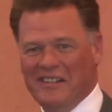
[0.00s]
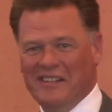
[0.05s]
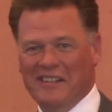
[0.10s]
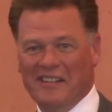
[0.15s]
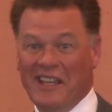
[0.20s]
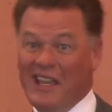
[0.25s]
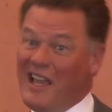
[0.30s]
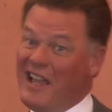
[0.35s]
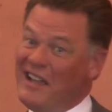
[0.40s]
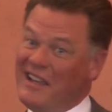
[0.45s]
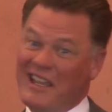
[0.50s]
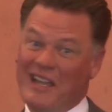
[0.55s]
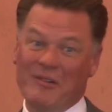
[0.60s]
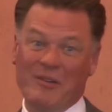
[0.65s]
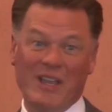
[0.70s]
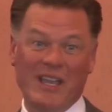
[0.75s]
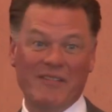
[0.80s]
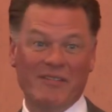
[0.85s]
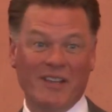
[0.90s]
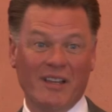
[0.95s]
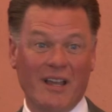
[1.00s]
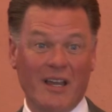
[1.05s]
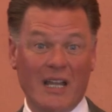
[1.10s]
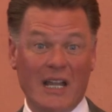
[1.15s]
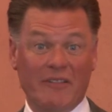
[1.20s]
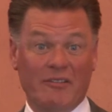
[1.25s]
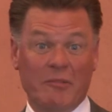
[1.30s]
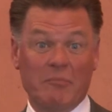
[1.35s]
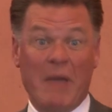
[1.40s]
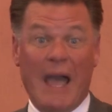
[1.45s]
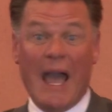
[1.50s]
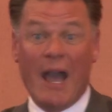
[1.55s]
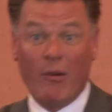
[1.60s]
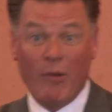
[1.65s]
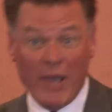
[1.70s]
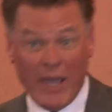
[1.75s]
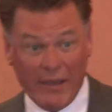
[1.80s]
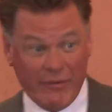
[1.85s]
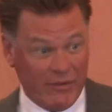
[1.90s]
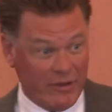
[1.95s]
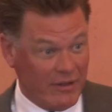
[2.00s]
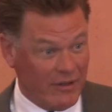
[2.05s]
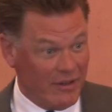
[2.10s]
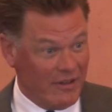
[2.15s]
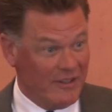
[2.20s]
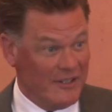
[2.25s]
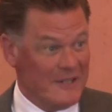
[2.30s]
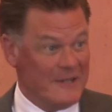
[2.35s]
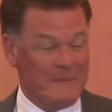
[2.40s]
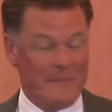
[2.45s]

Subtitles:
yeah, we have a lot of them. However,